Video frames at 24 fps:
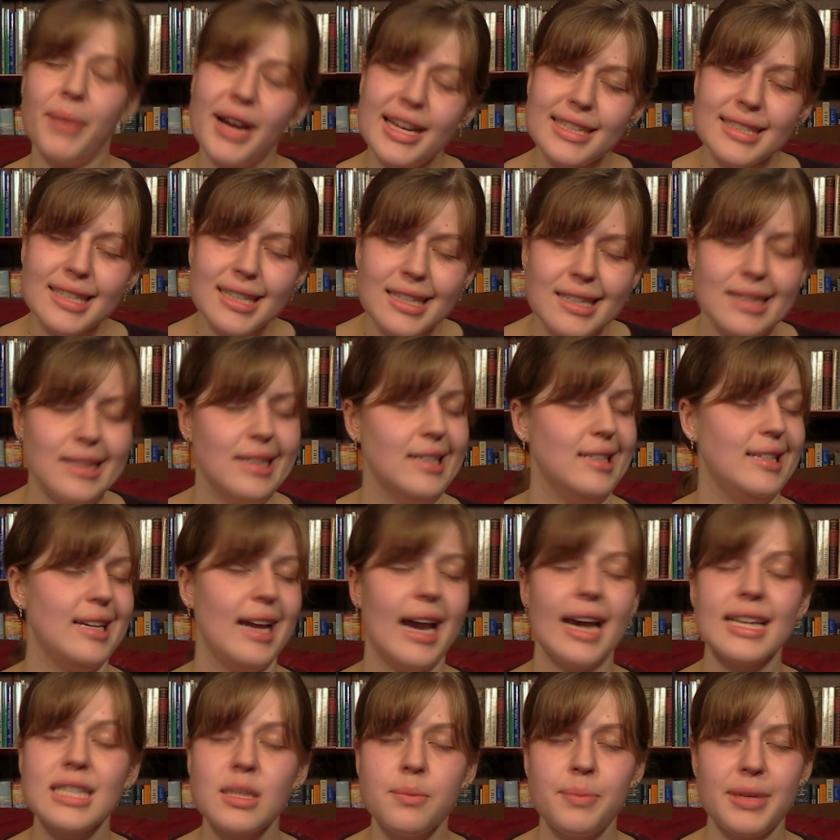but this
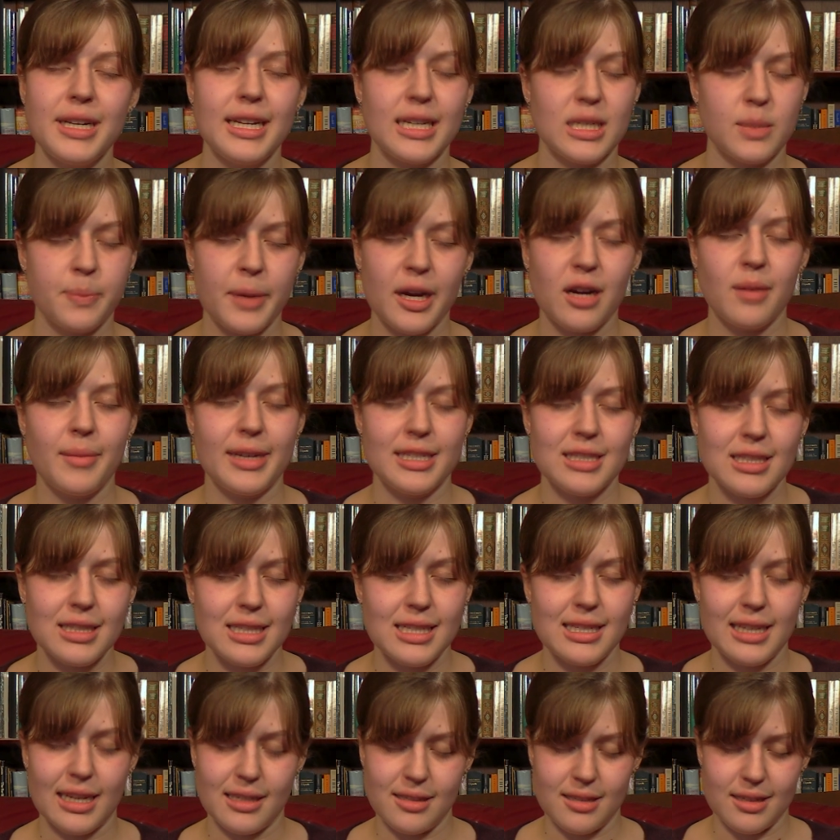hasn't been
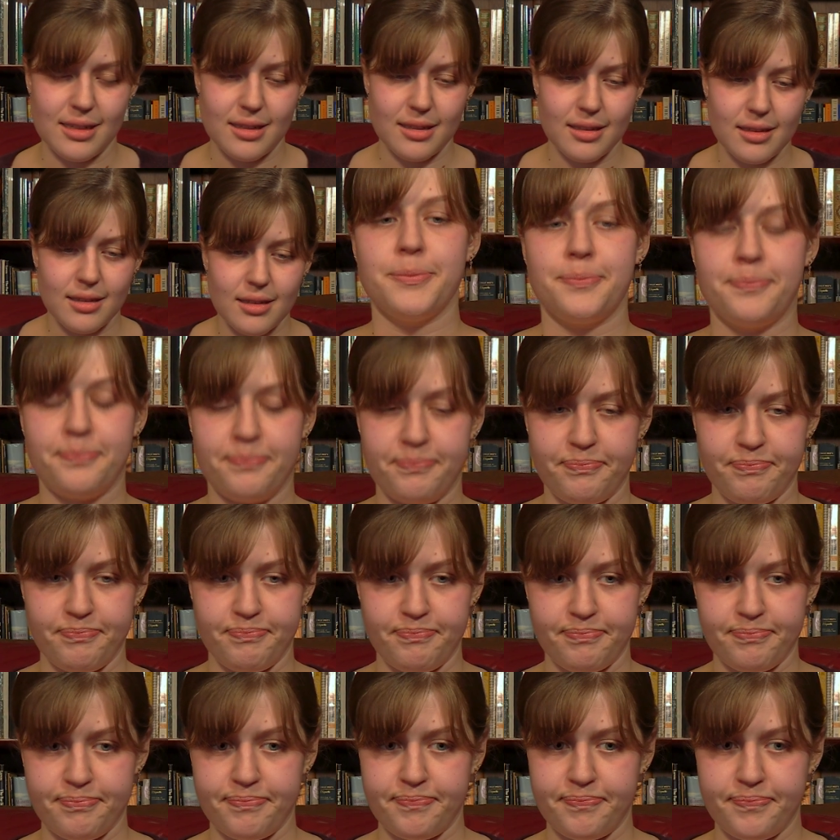experimentally tested.
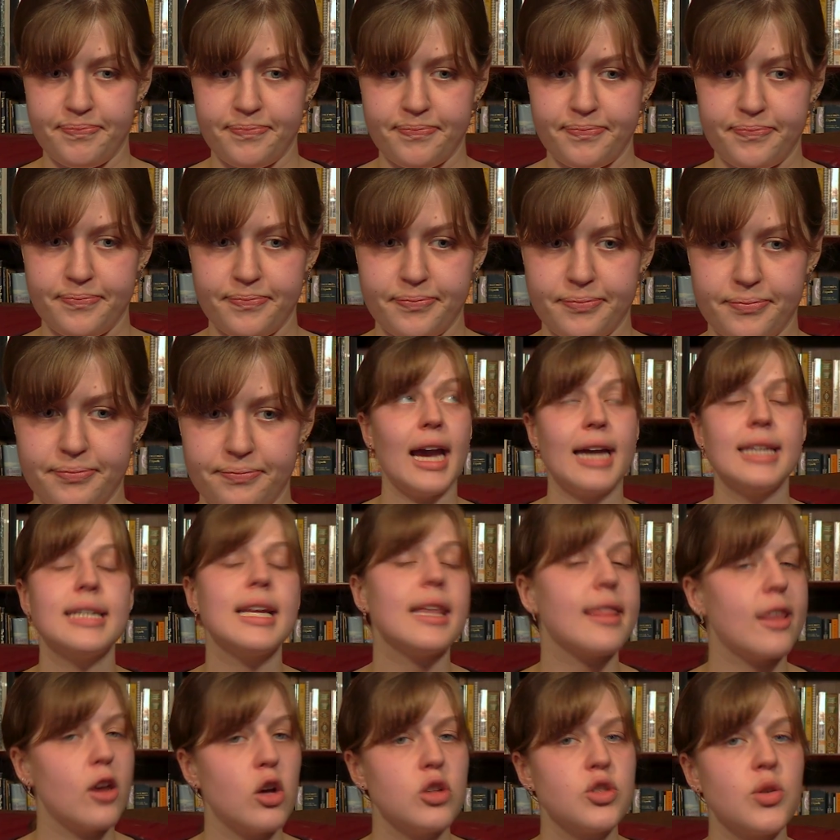And
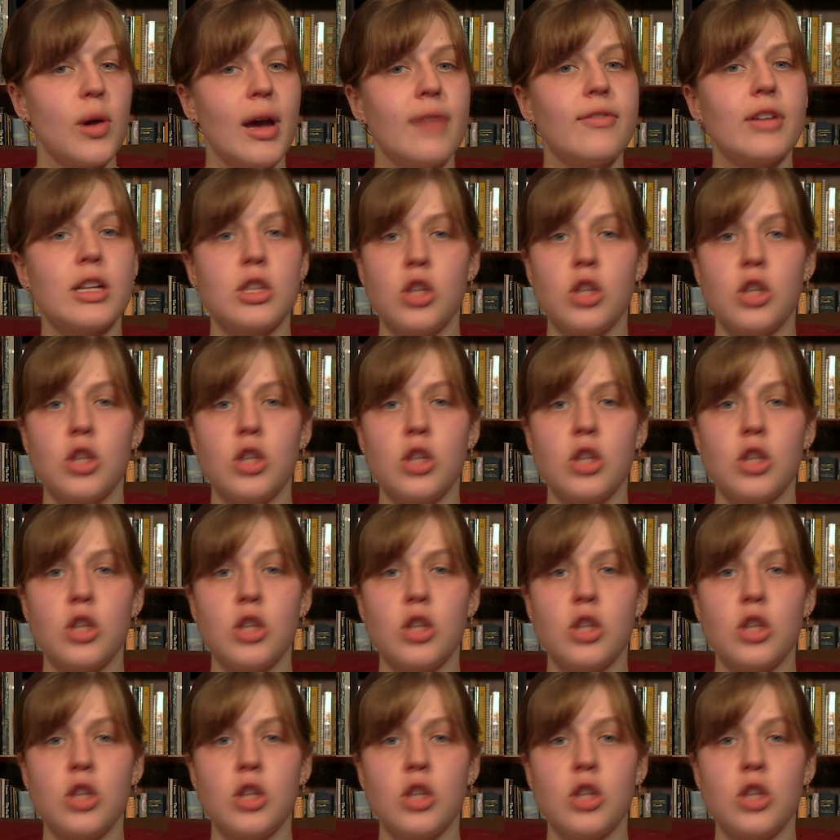they also have a